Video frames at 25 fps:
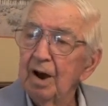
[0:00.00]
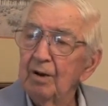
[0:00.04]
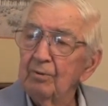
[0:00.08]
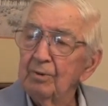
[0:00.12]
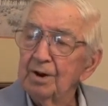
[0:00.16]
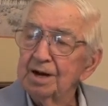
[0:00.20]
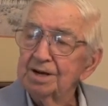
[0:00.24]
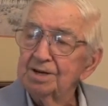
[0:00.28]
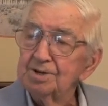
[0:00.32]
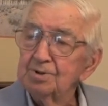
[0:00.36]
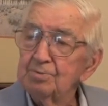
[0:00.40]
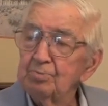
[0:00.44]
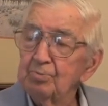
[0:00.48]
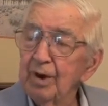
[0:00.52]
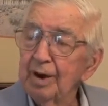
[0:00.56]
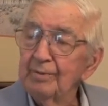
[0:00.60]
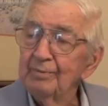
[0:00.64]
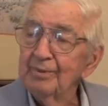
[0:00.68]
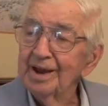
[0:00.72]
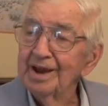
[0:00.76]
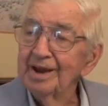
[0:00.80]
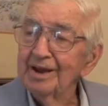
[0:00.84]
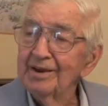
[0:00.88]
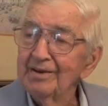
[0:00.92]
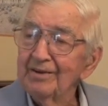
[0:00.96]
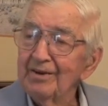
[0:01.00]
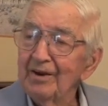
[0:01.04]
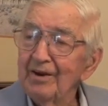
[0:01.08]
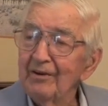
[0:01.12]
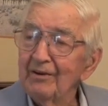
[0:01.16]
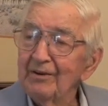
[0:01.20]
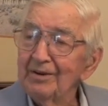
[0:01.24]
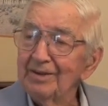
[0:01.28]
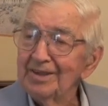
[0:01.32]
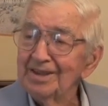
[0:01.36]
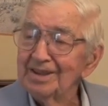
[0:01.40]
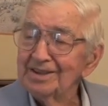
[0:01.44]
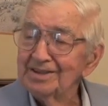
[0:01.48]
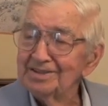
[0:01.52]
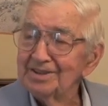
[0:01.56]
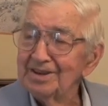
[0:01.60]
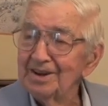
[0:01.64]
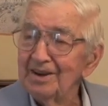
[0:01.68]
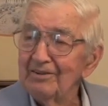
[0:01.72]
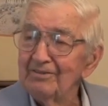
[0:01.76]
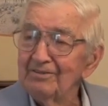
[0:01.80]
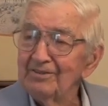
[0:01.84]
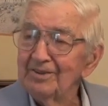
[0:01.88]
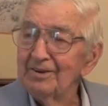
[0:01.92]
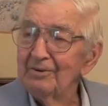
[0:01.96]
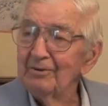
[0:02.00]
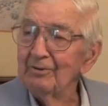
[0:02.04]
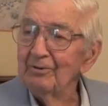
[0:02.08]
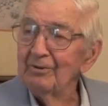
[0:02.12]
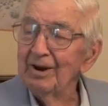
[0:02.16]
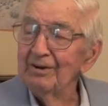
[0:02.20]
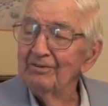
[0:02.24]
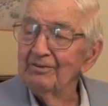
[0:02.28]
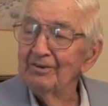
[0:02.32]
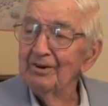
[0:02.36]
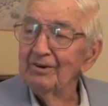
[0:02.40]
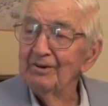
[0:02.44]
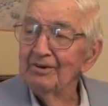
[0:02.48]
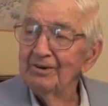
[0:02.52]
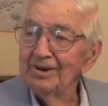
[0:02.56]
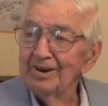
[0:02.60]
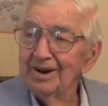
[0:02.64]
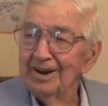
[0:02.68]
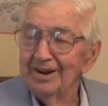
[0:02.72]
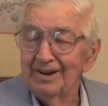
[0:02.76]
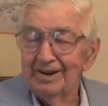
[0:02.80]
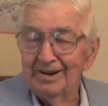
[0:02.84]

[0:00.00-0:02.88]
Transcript: I went swimming and all of this stuff in the river,